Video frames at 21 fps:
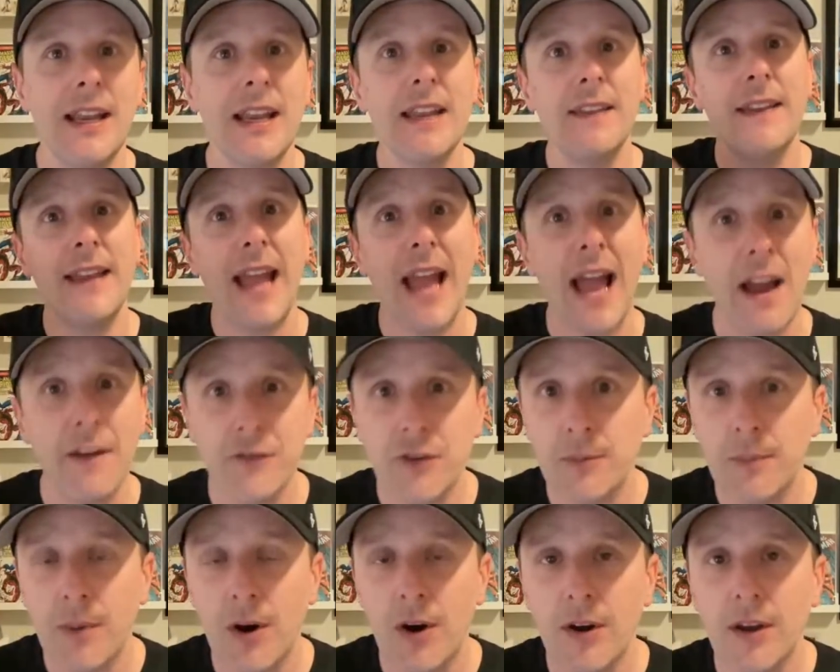In the
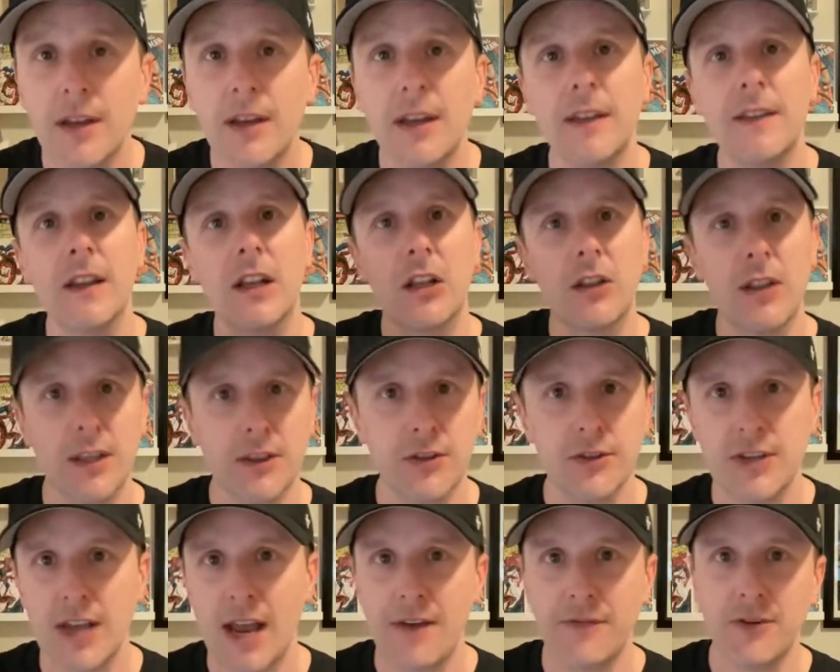aftermarket, in the
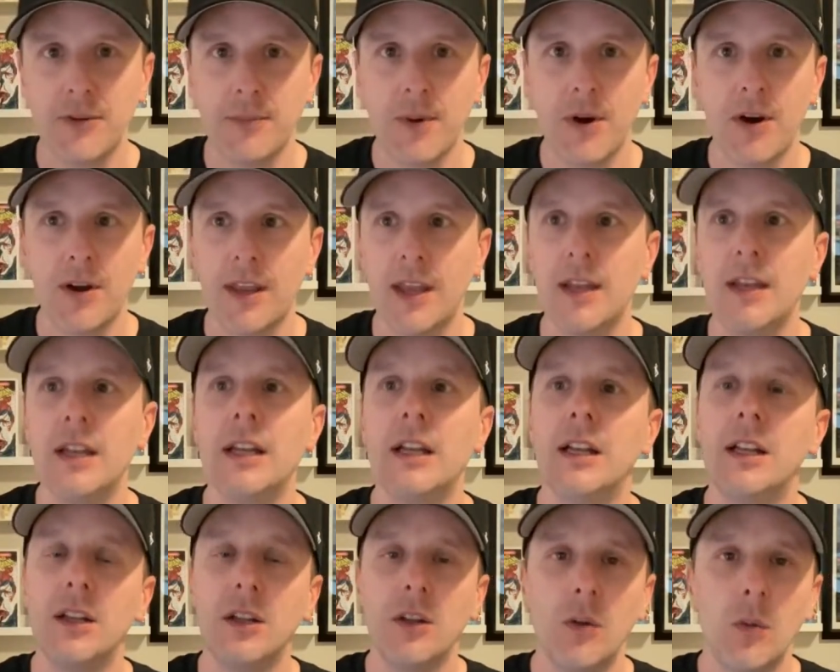collector's aftermarket,
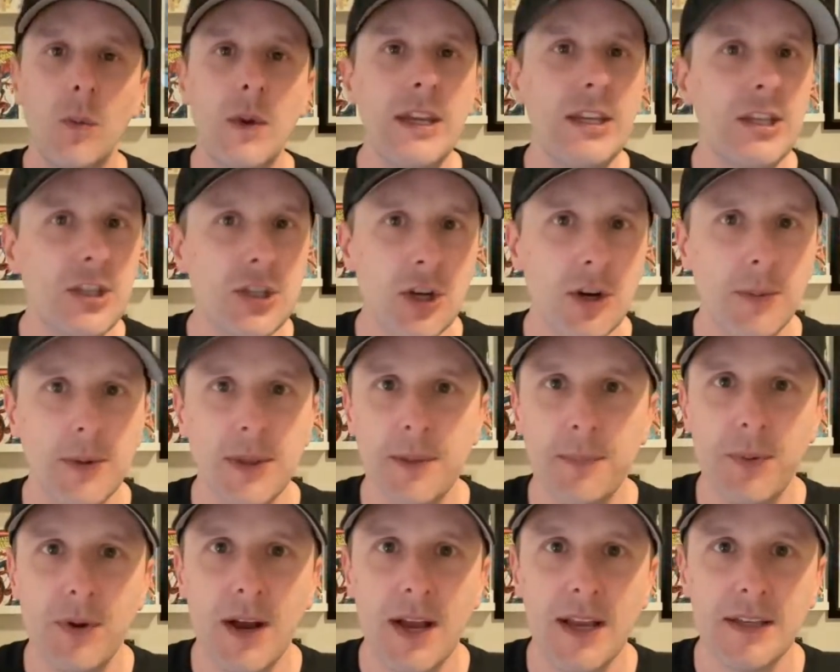we determine the
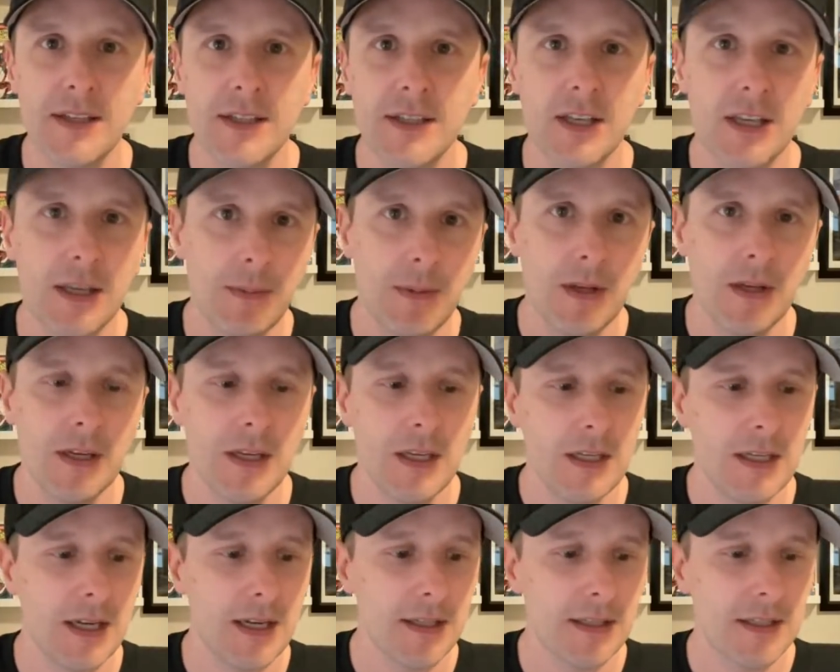price, the
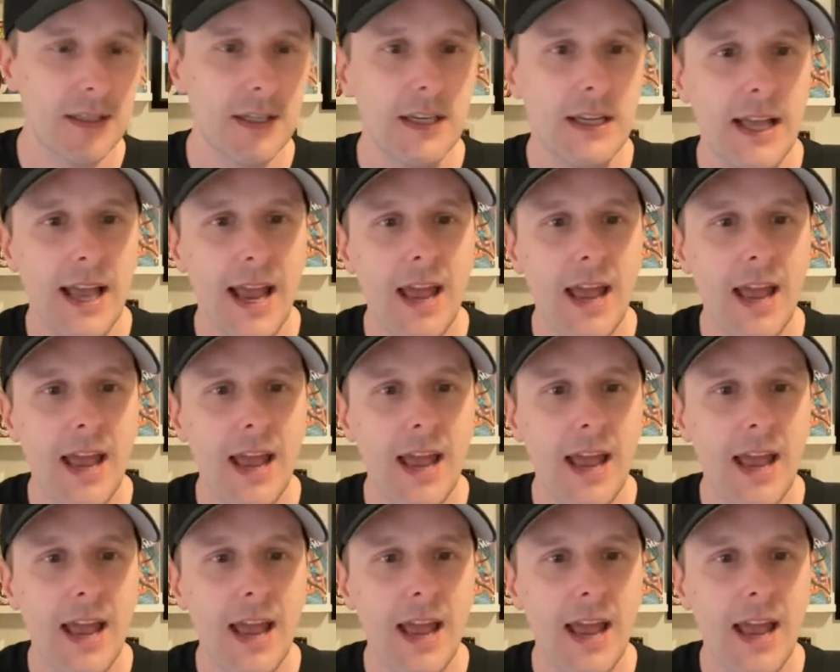community does.